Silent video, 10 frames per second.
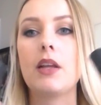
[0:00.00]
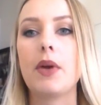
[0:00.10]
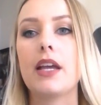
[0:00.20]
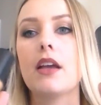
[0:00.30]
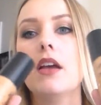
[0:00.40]

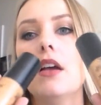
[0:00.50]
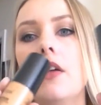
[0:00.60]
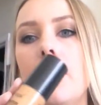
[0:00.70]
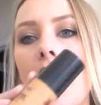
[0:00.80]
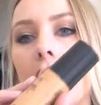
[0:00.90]
anyway,
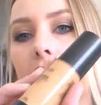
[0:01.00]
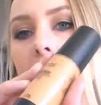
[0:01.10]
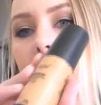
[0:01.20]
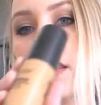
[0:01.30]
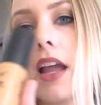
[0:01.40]

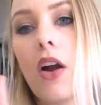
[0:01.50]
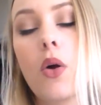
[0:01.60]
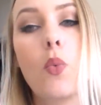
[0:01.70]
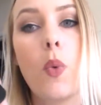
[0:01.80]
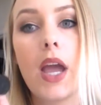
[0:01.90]
obviously they
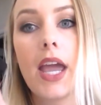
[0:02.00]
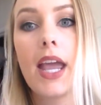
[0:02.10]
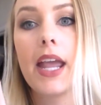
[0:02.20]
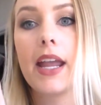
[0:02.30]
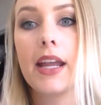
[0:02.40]
are
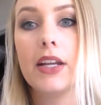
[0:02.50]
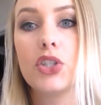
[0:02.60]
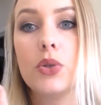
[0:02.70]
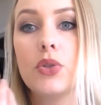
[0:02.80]
way